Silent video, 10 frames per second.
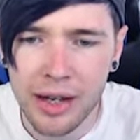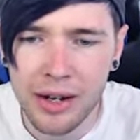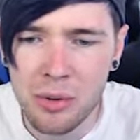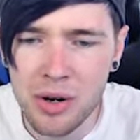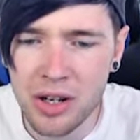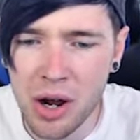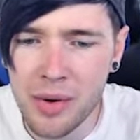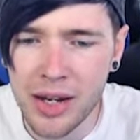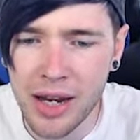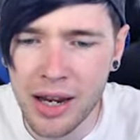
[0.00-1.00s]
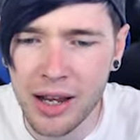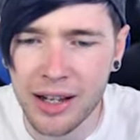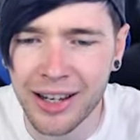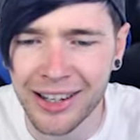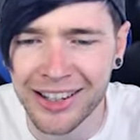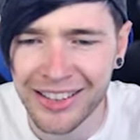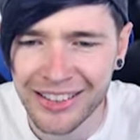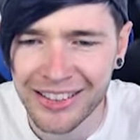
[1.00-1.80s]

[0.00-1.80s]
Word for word: I don't want to go in here.